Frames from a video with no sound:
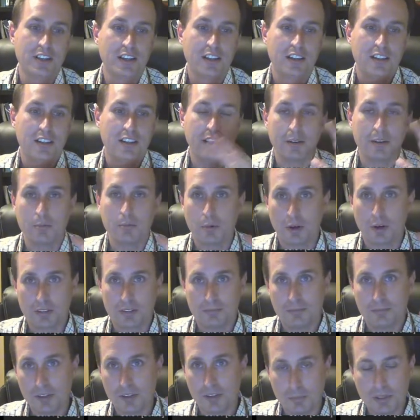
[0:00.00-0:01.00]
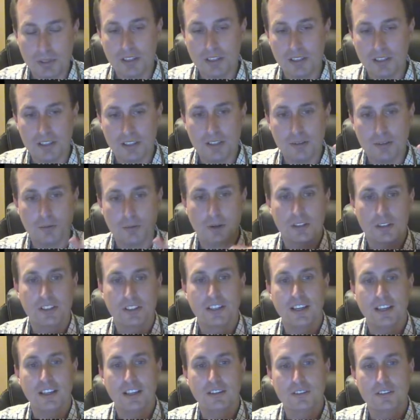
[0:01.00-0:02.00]
They work, the P and D work
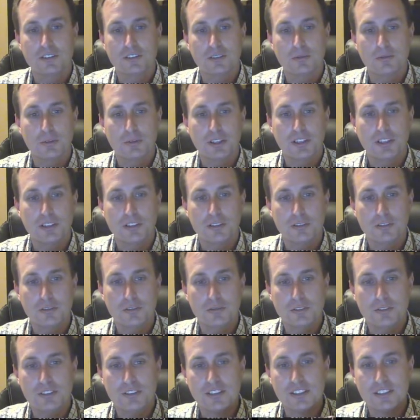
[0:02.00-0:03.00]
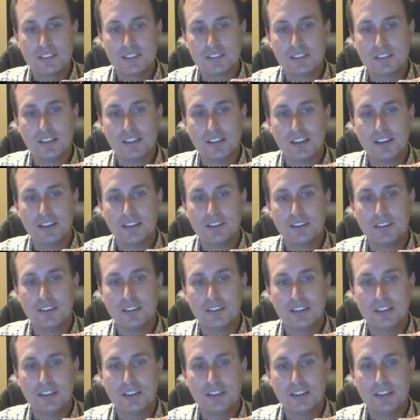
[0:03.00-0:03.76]
together so we can use this slider